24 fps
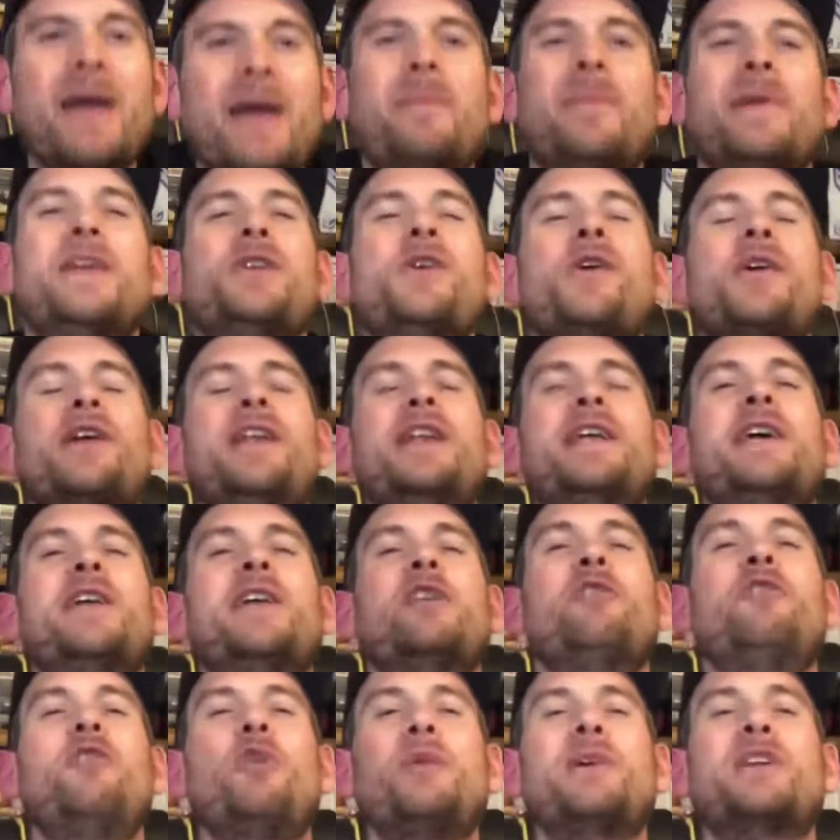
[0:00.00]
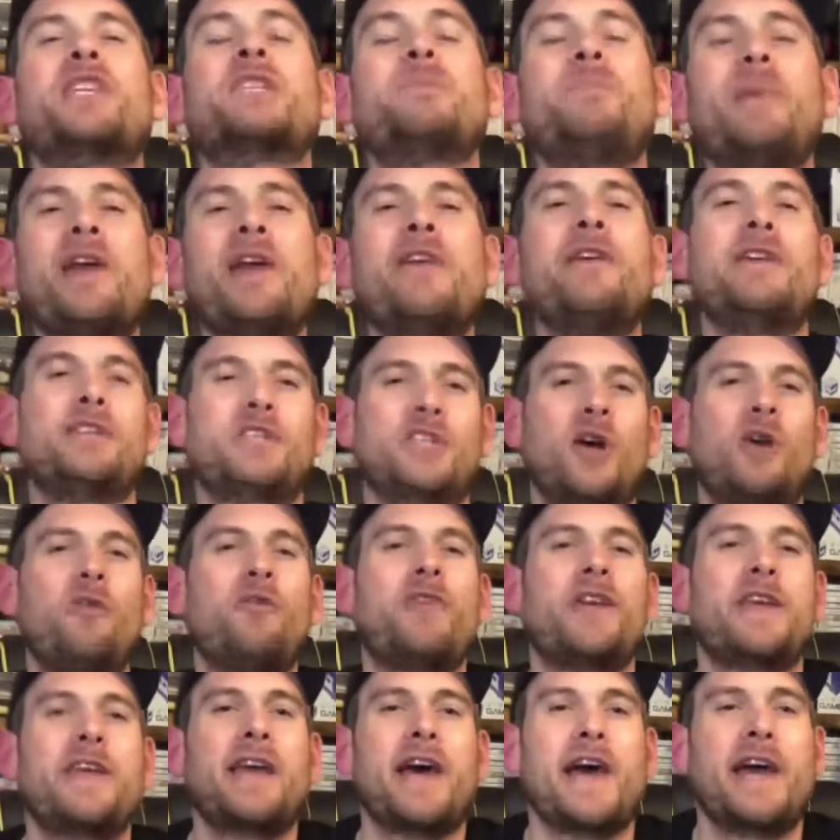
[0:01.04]
but you're not going to get the full experience
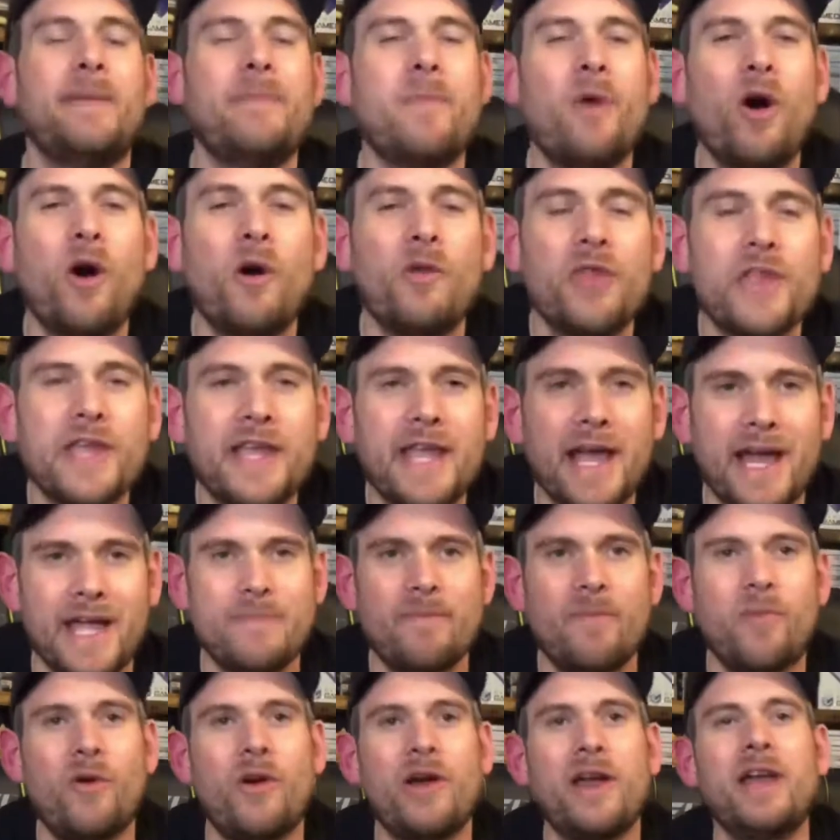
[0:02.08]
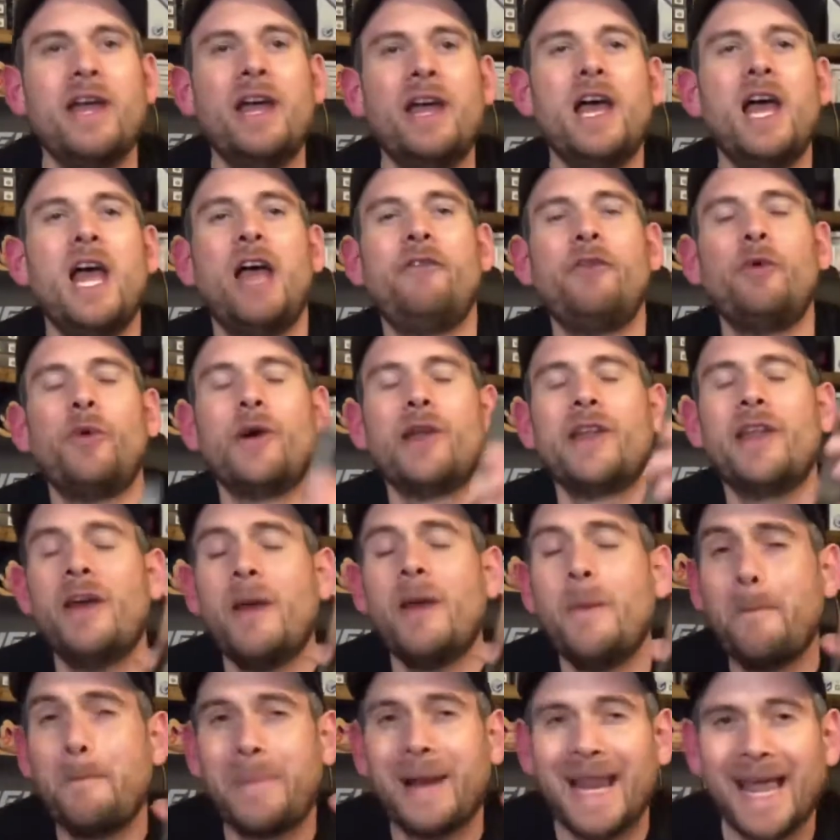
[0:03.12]
of the game on the Game Boy. If you want
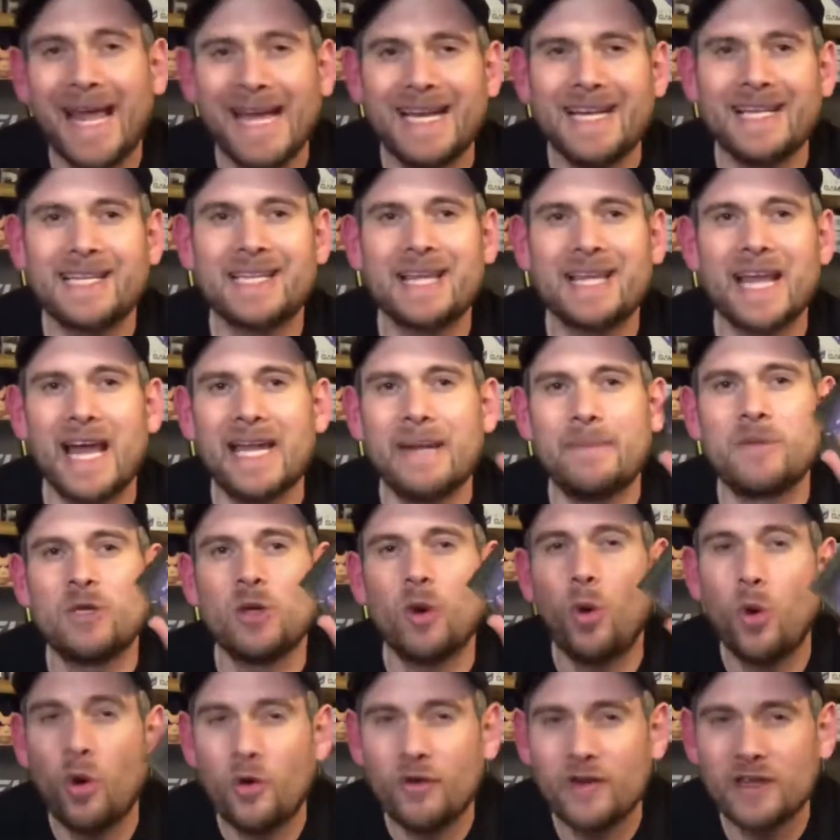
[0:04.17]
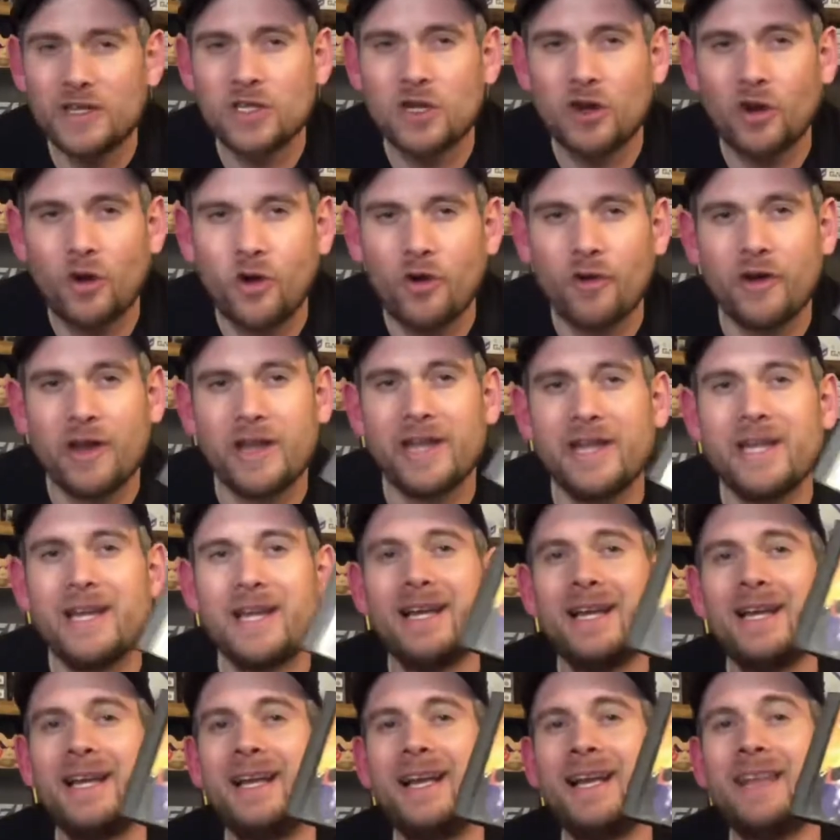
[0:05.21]
to play this game to all of its glory,
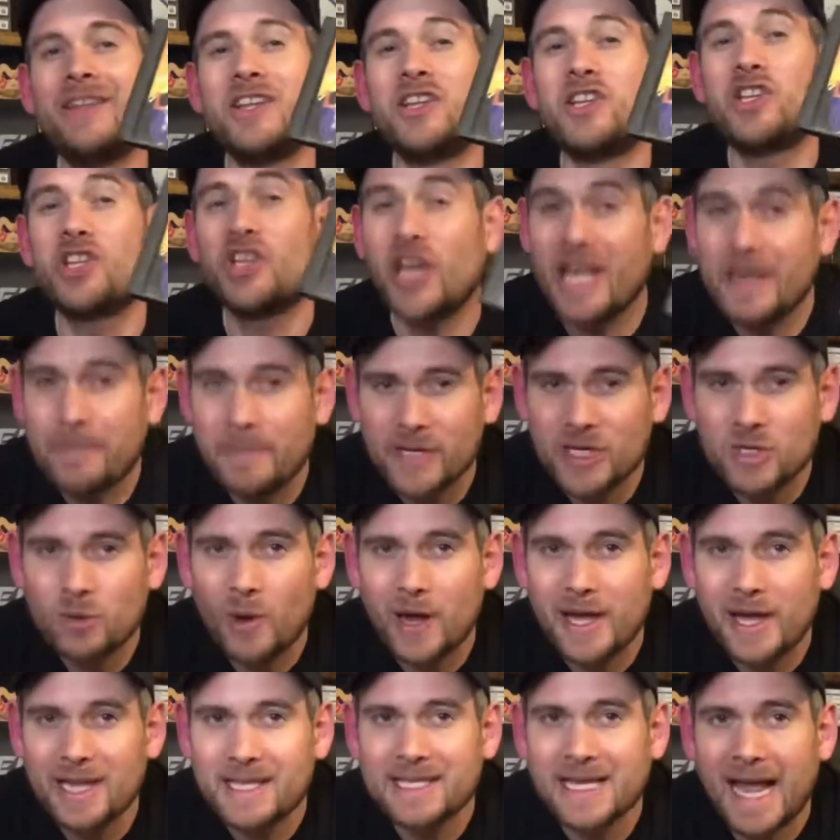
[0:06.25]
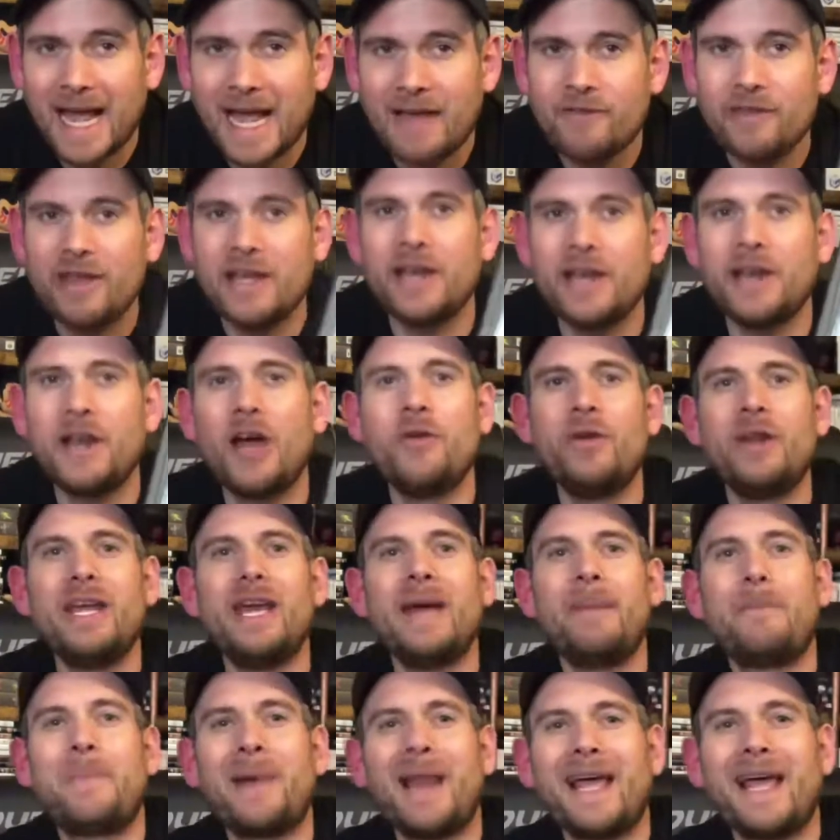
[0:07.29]
the cheapest way to have it and own
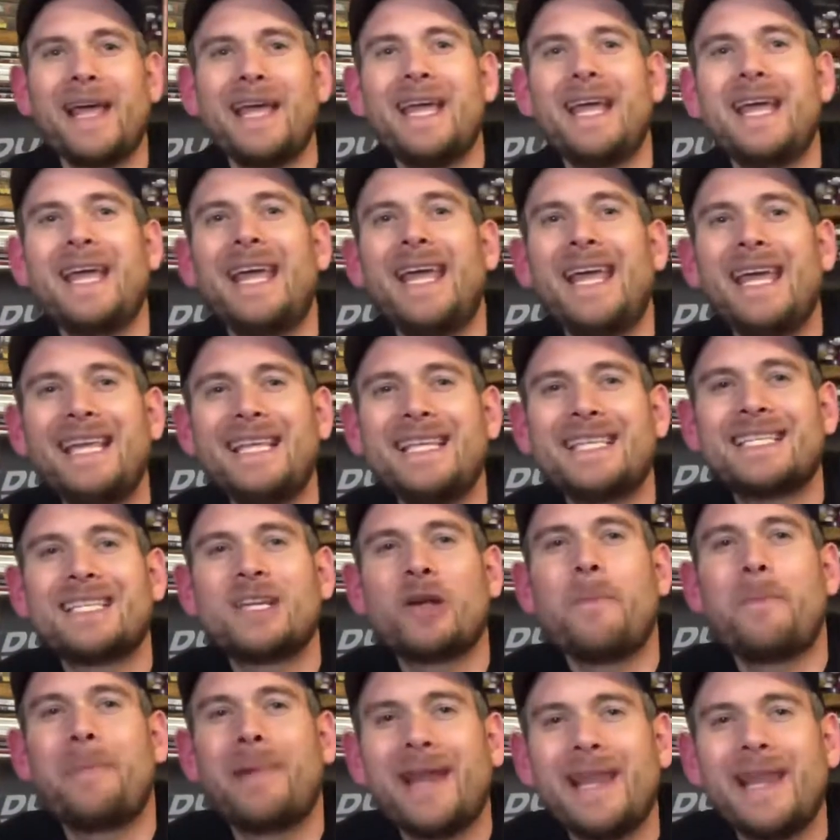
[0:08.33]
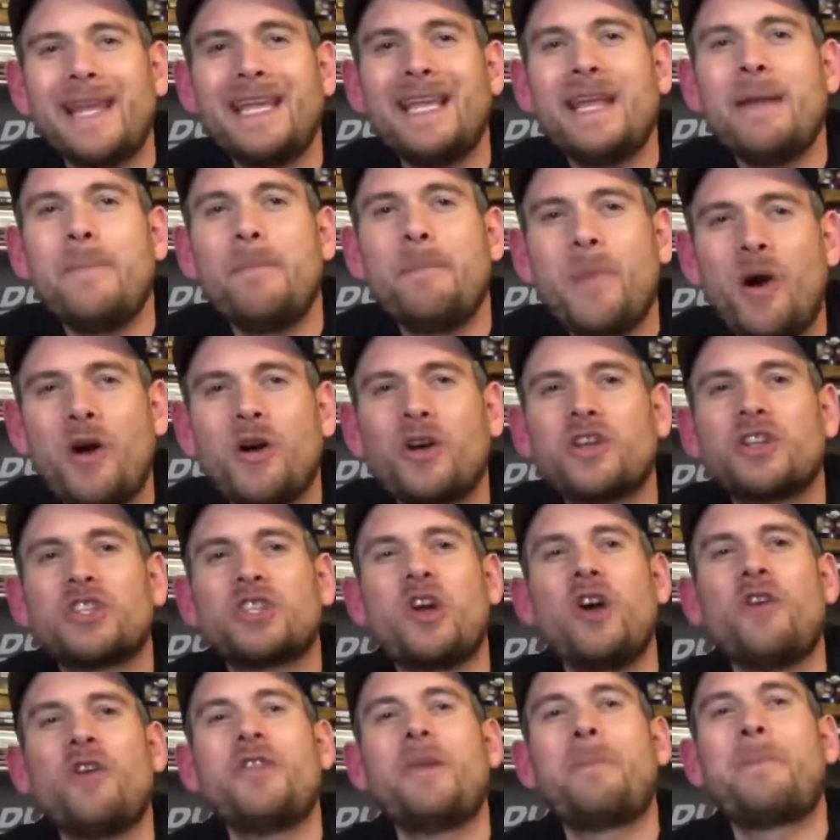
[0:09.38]
it and play it is complete in
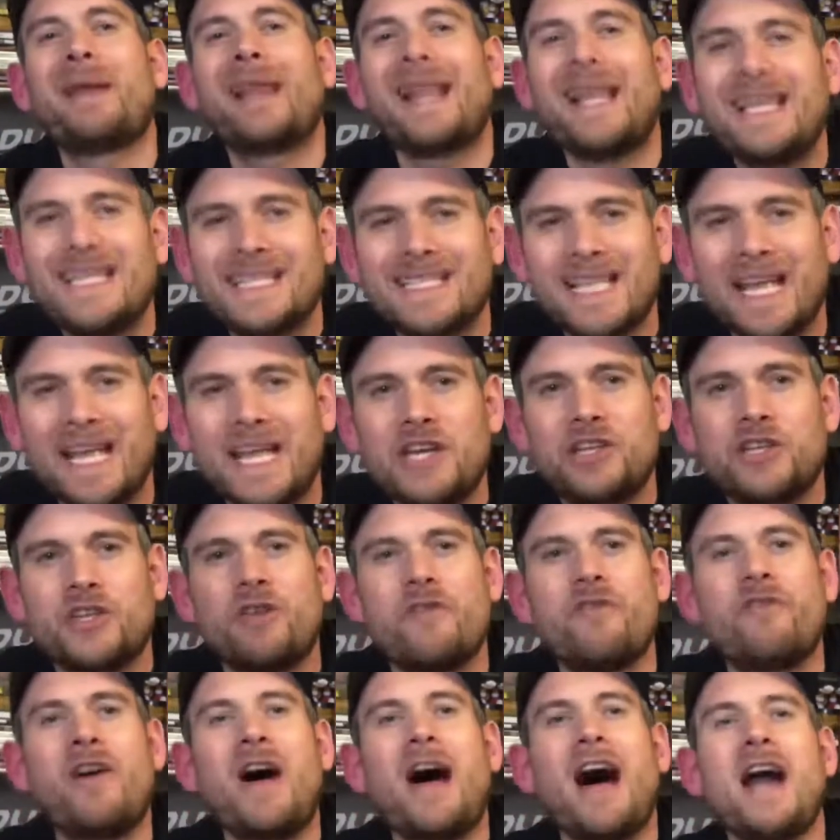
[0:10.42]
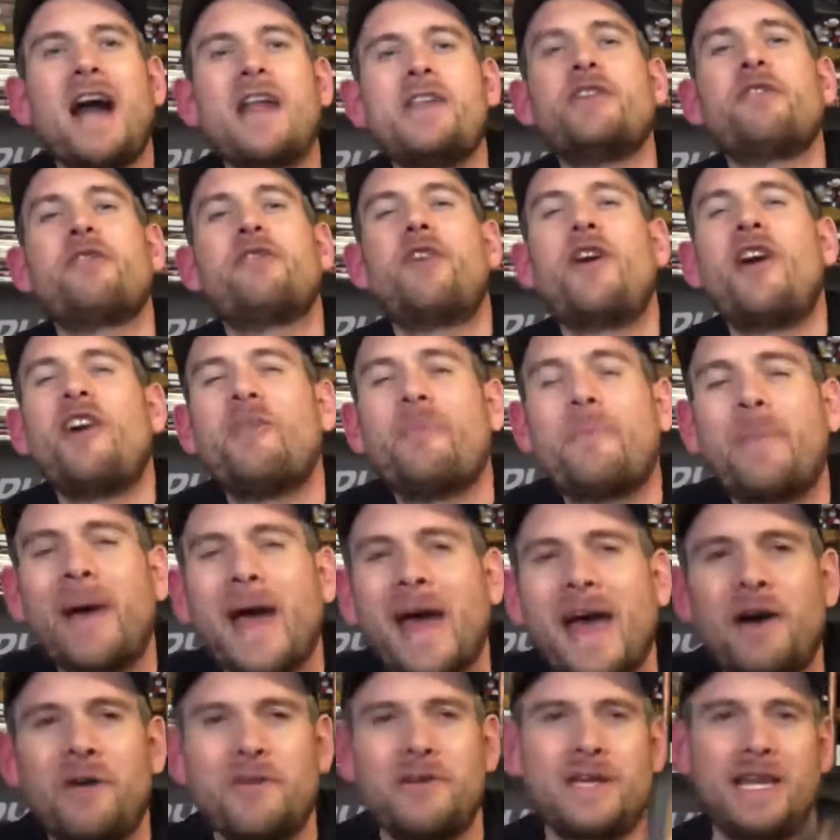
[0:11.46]
boxed on the PlayStation for under
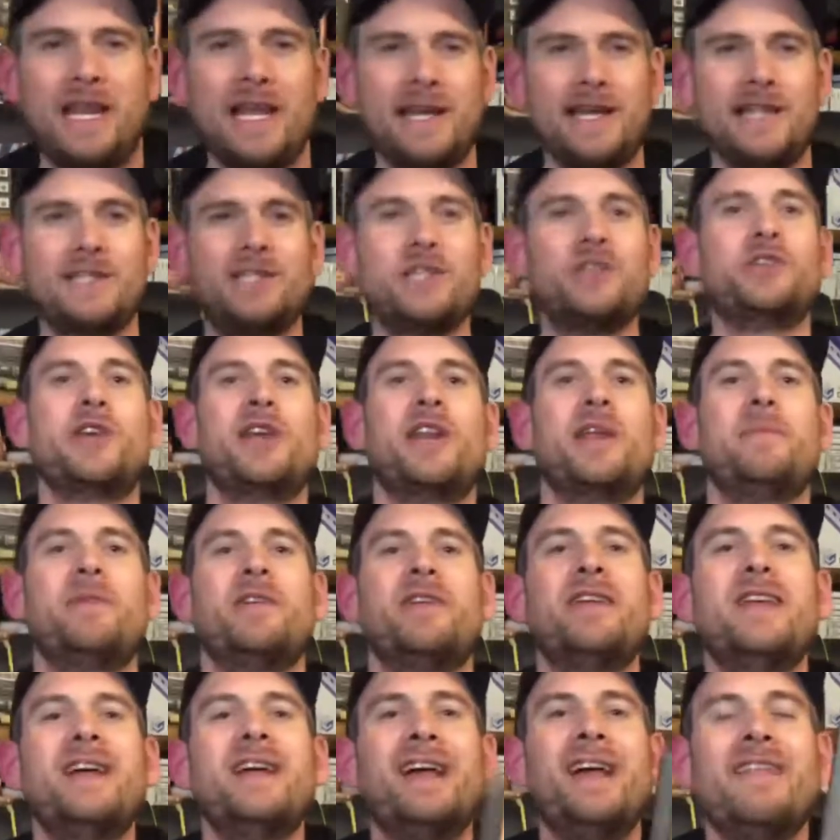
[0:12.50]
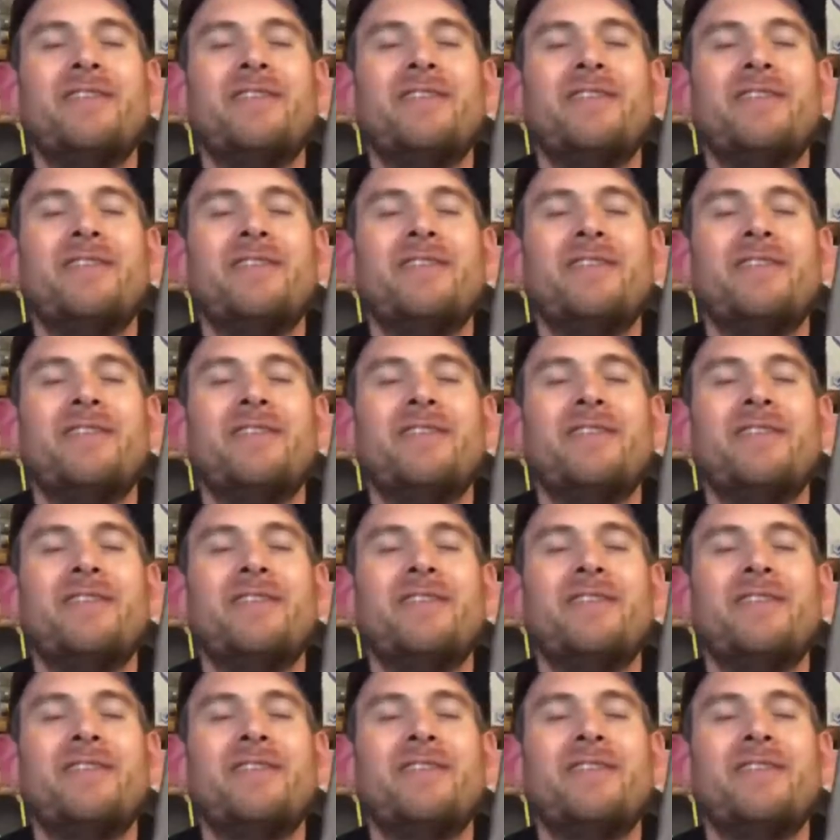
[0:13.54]
£5, ladies and gentlemen.